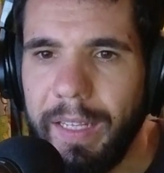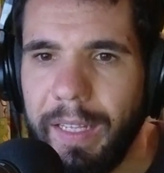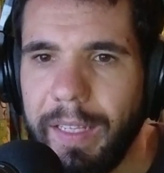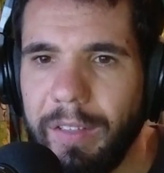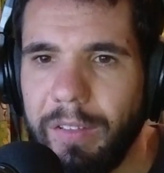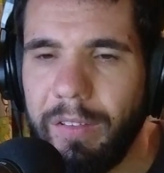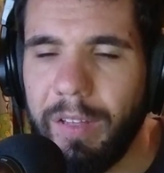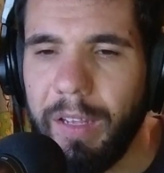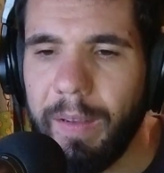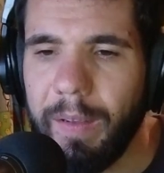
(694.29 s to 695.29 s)
is
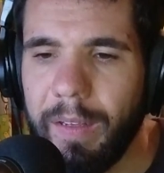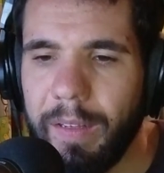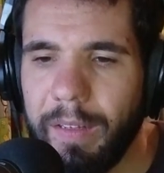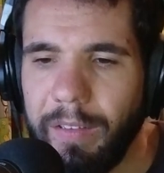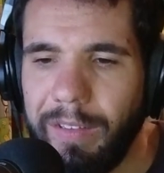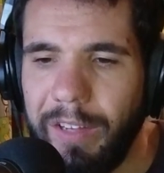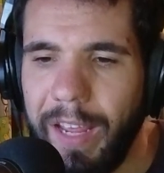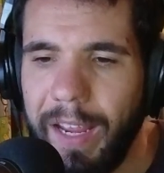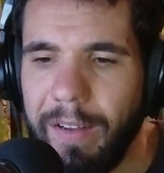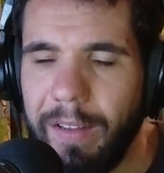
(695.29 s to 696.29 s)

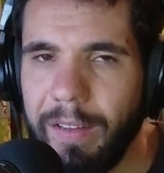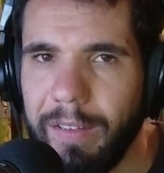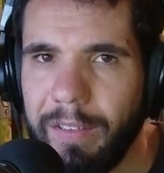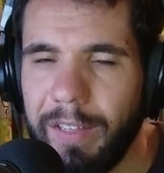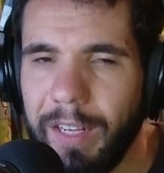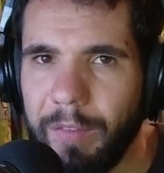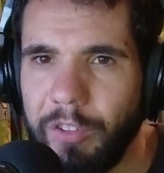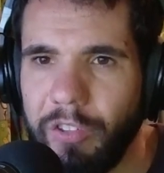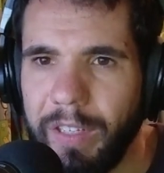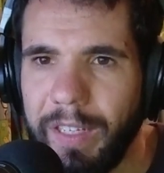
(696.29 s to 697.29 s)
dead.
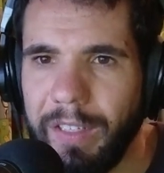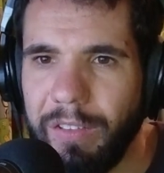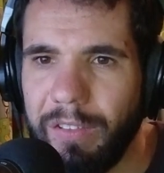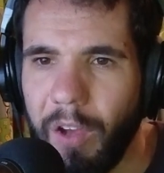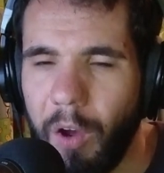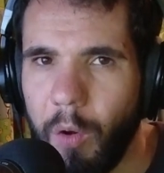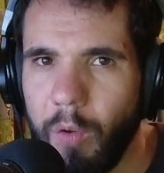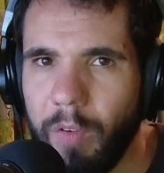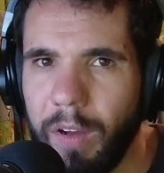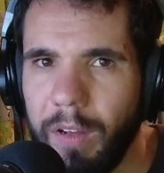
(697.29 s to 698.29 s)
Television is
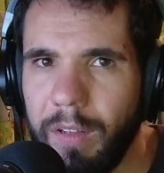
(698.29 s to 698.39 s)
over.